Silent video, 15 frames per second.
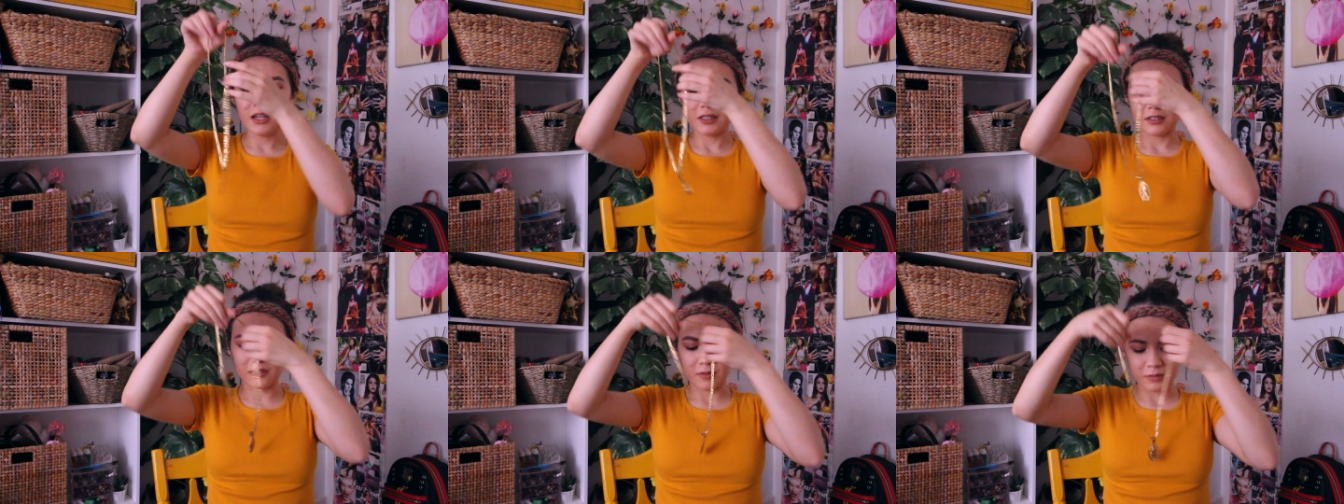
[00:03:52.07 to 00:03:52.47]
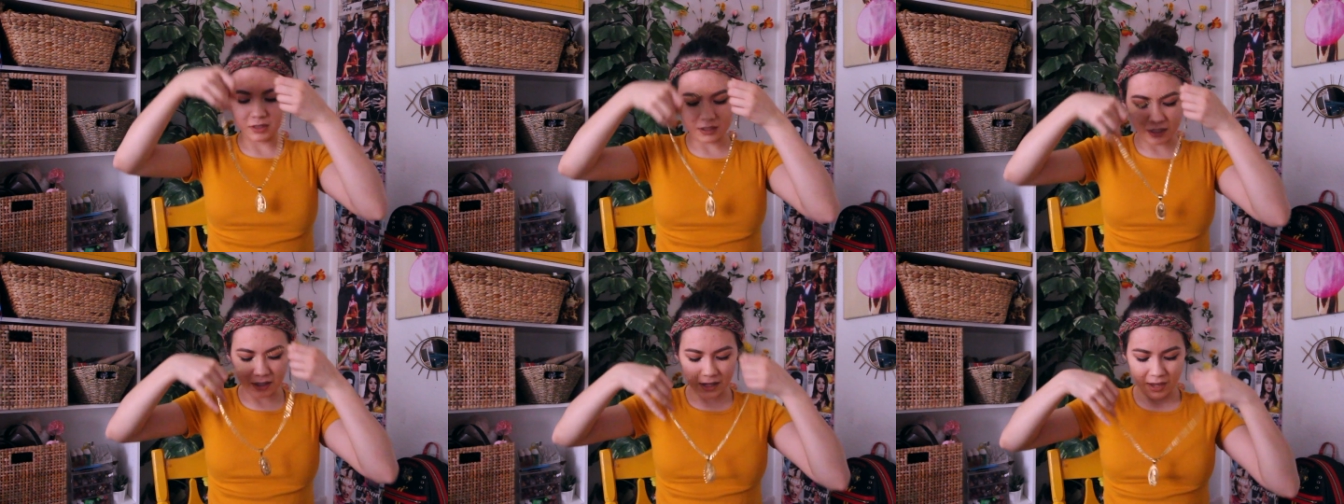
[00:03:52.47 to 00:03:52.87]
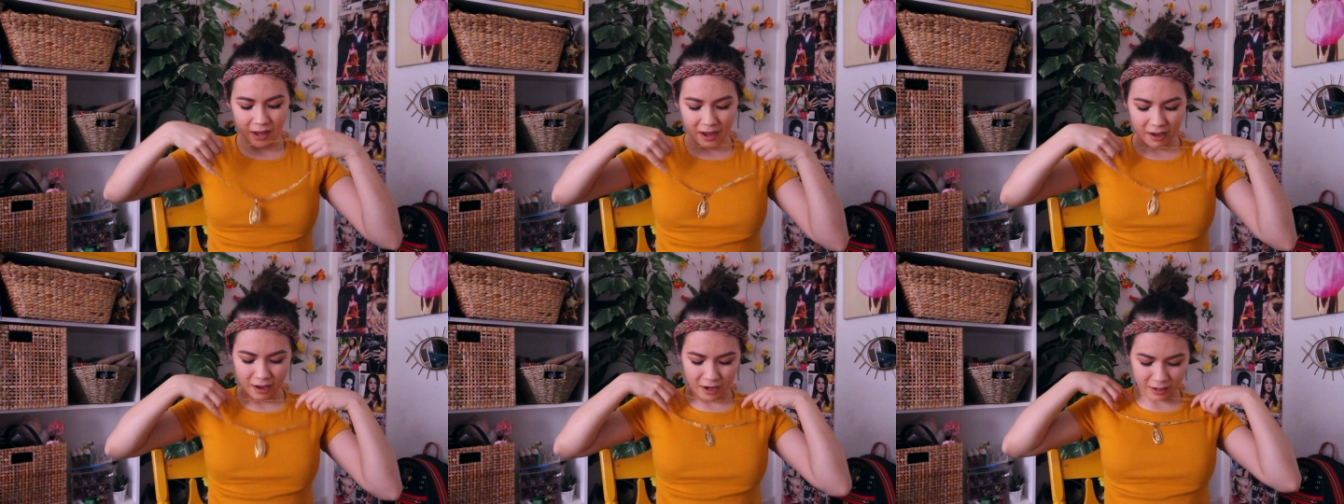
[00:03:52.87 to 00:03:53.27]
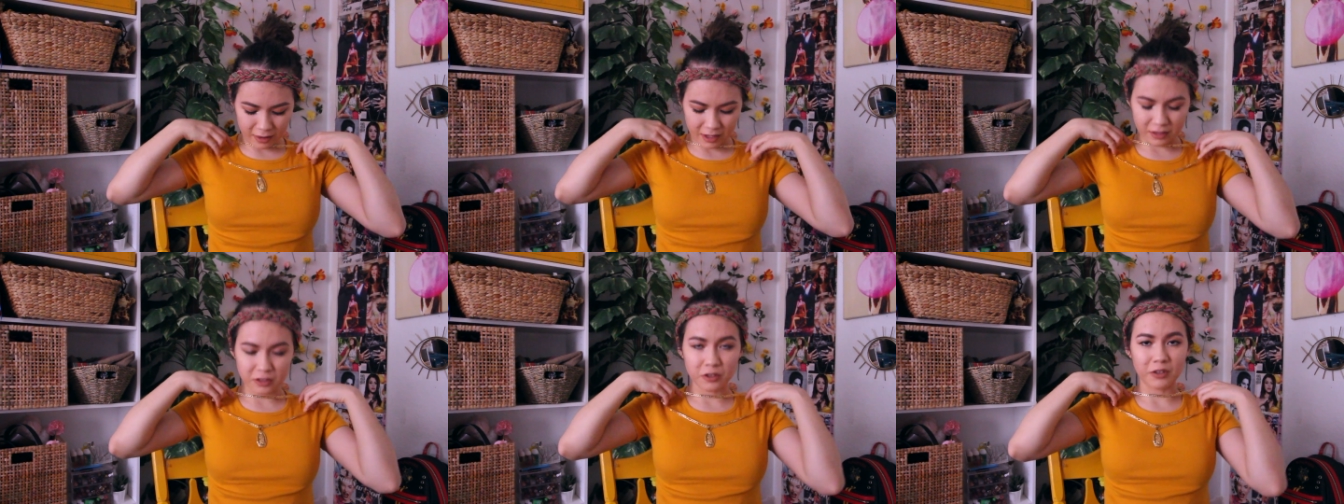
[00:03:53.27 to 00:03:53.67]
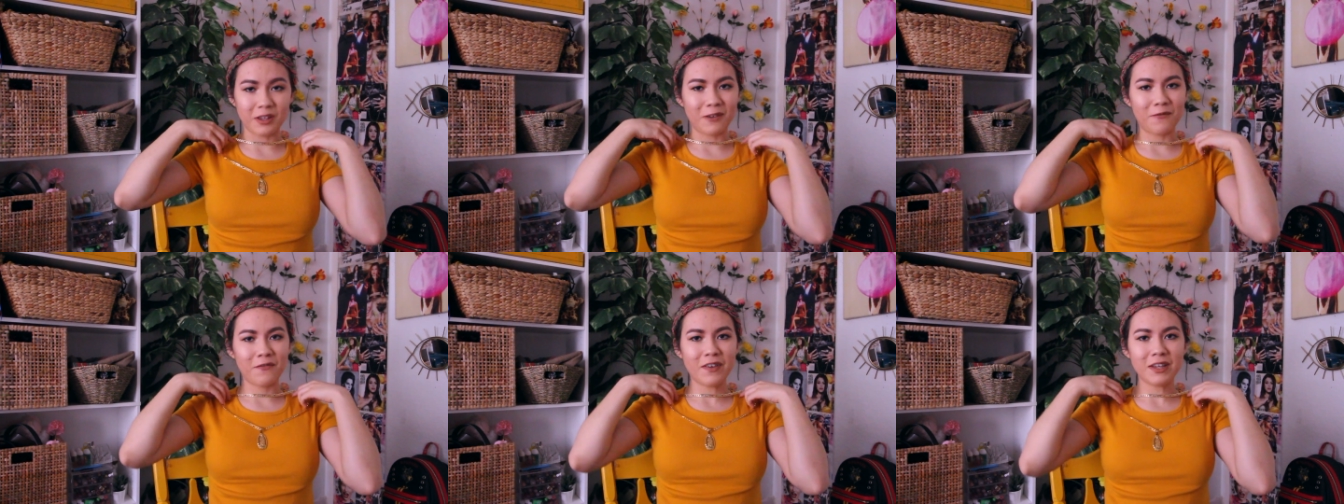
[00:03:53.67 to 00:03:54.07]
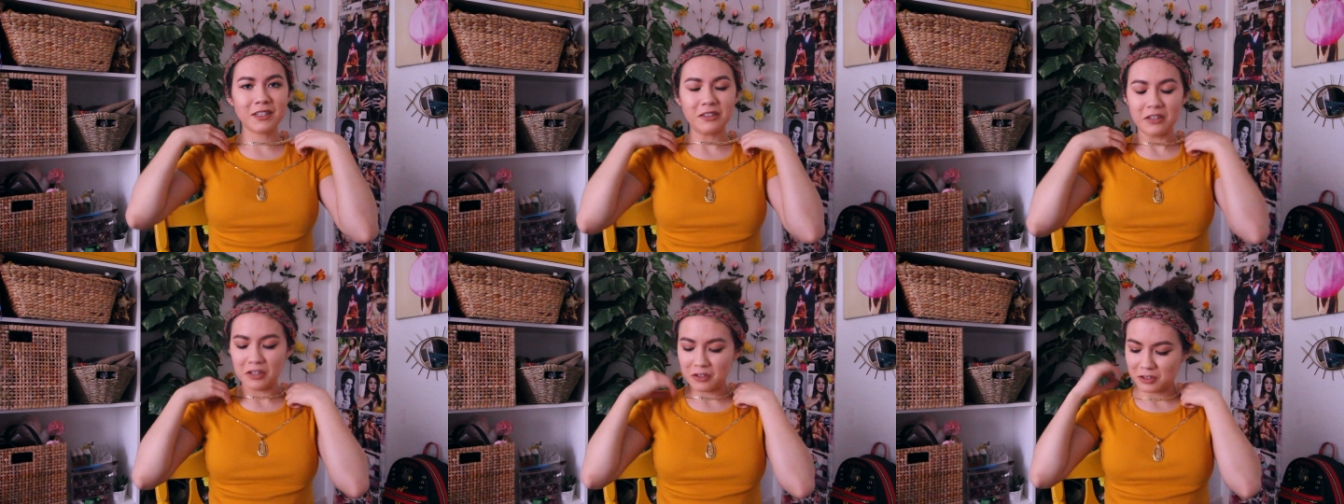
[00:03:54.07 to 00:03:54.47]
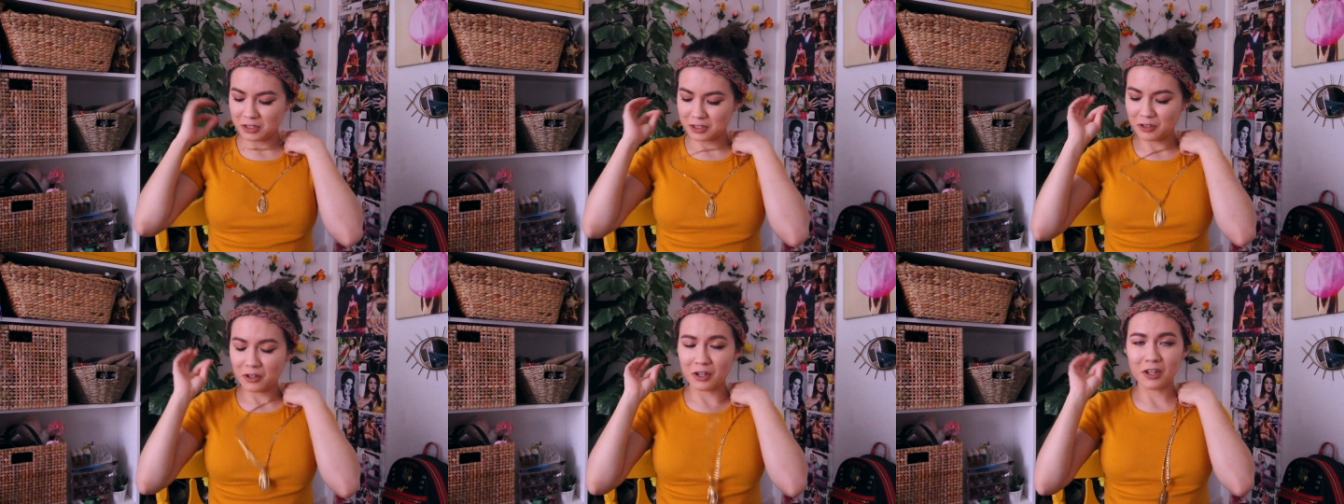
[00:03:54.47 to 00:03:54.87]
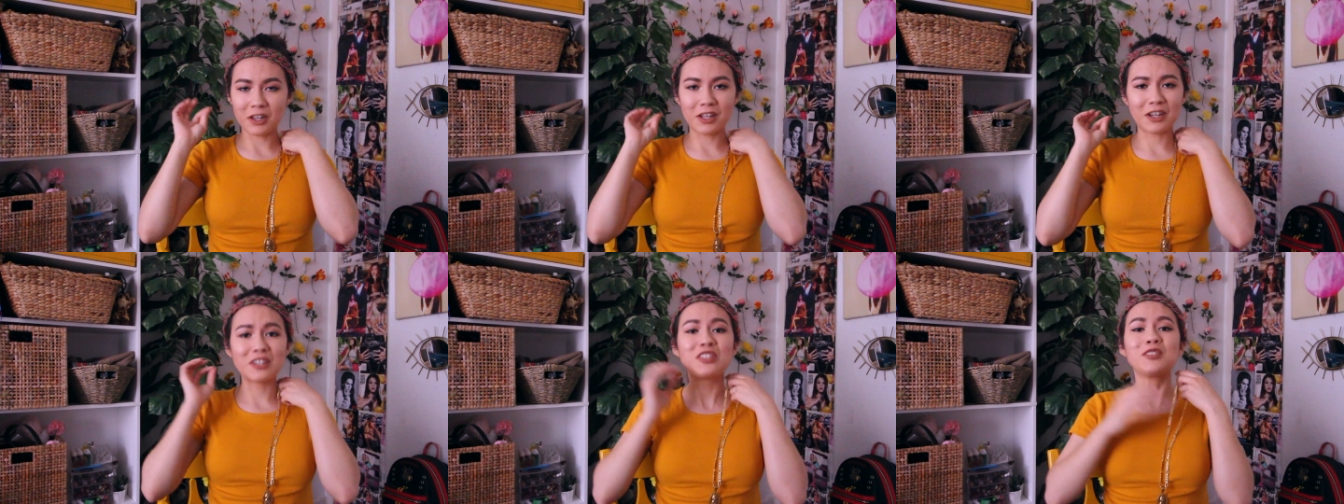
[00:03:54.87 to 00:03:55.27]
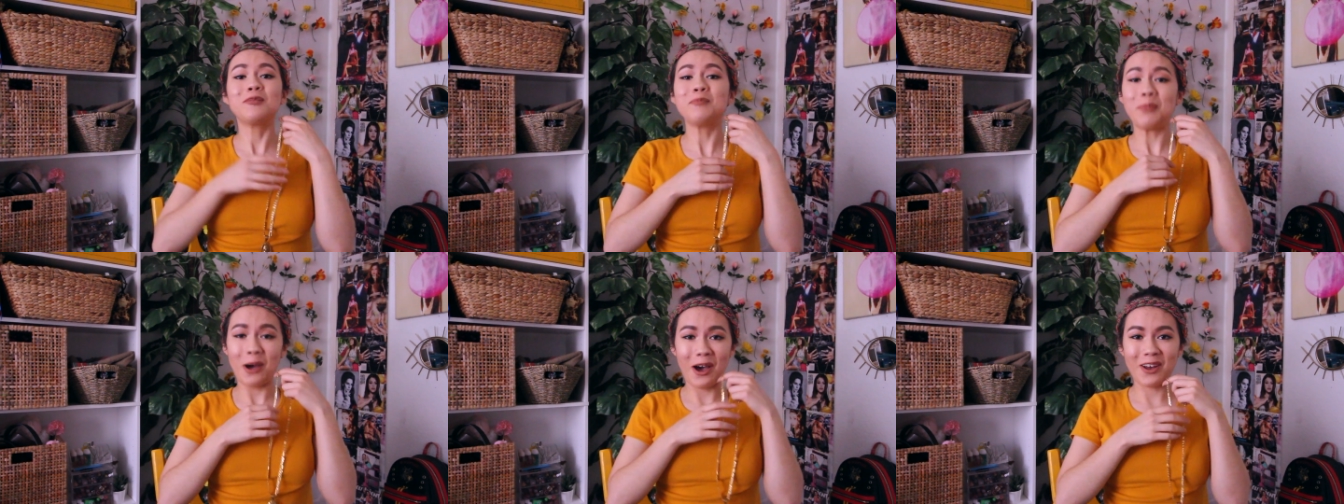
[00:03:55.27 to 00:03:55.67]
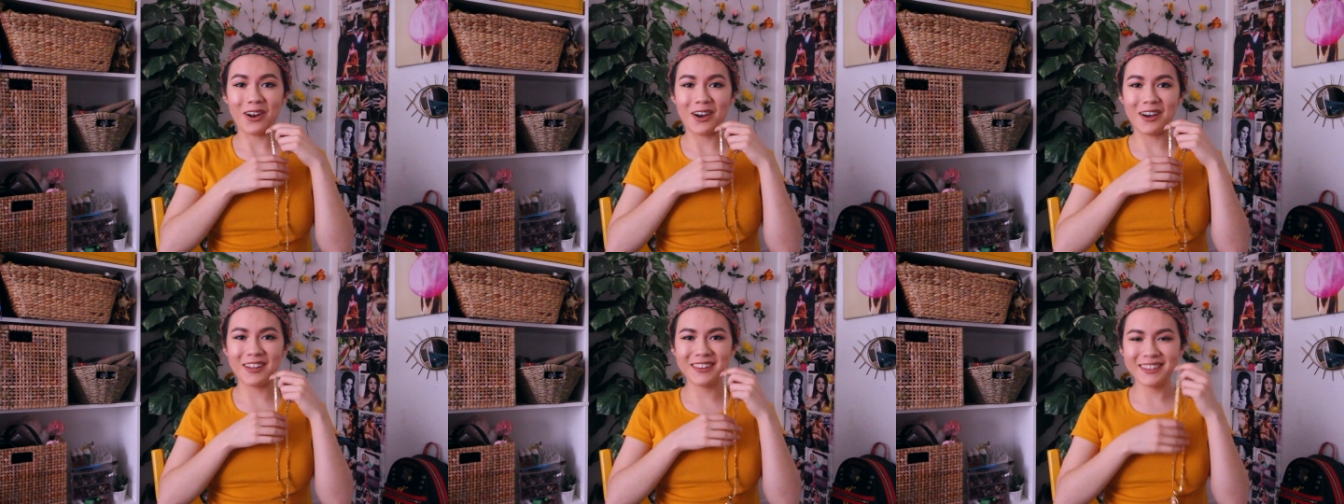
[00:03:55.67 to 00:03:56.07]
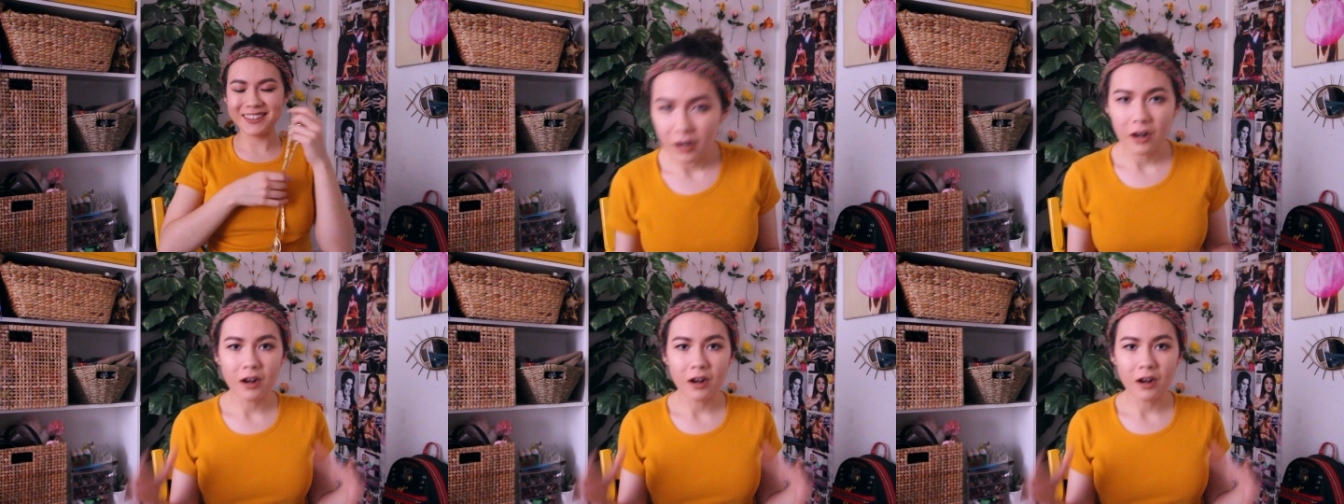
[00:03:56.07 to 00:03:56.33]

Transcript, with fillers: So I'm just gonna add that to the fit, you know, just so it clicks spot on.